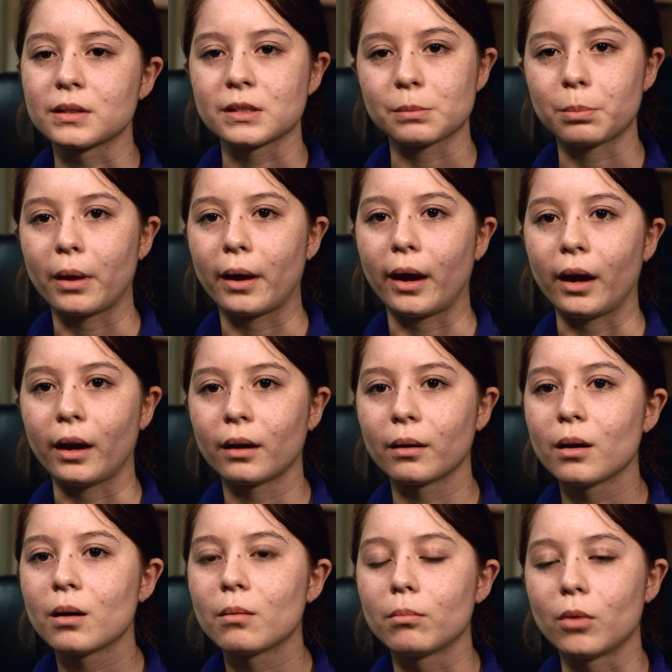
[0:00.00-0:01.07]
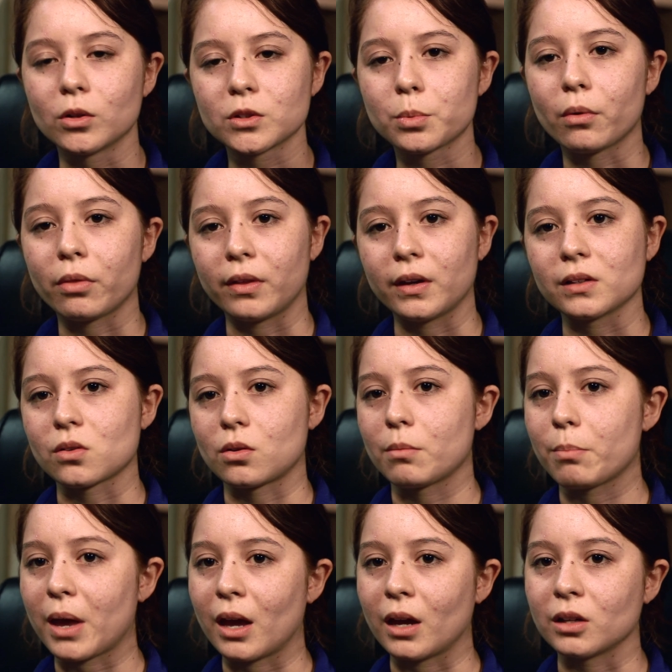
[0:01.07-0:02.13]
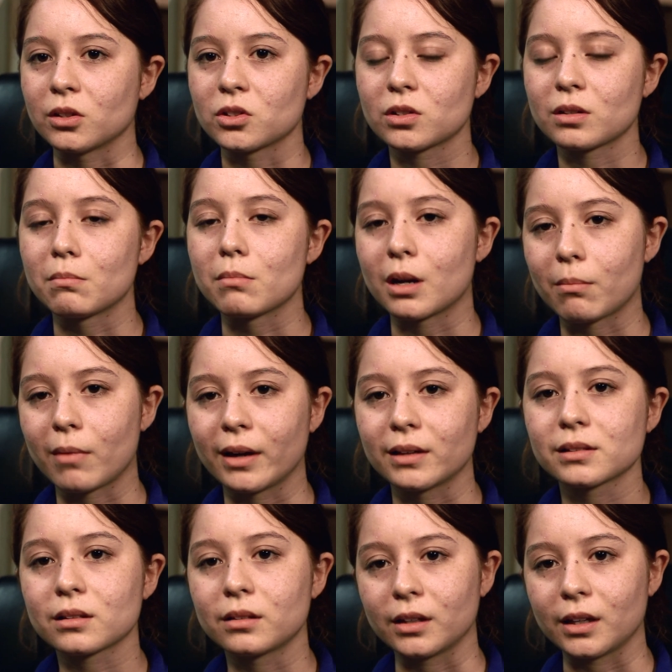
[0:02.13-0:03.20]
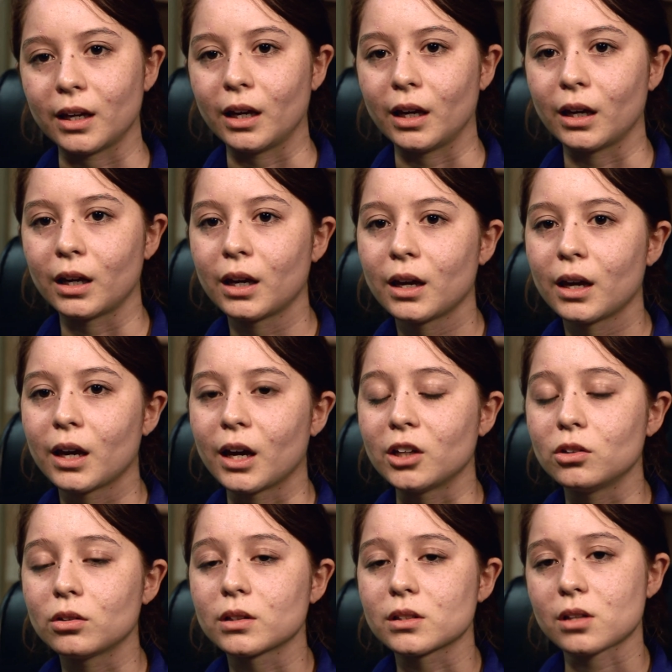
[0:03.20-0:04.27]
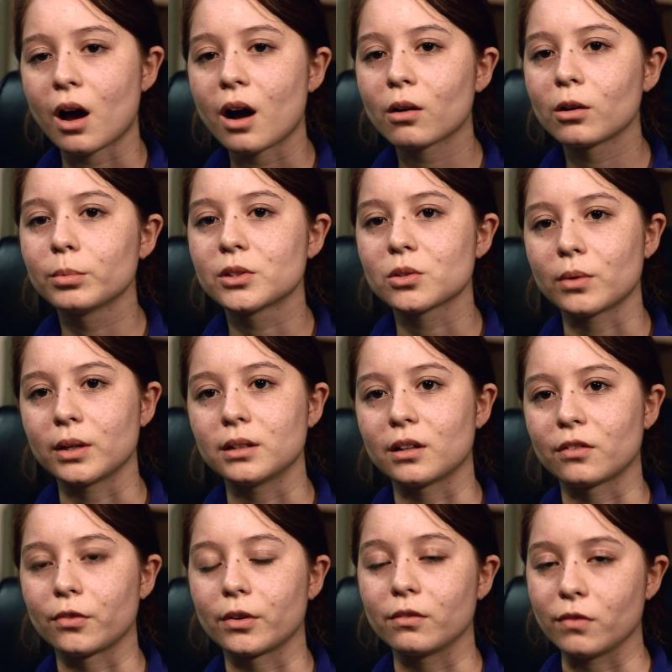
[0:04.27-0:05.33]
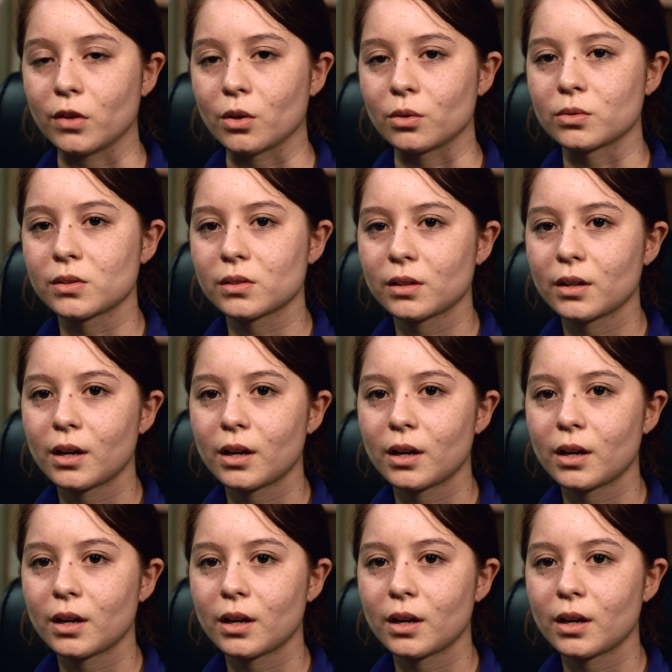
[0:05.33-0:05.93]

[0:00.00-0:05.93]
display multiple things on a page to minimize clicking, and you can toggle between different views.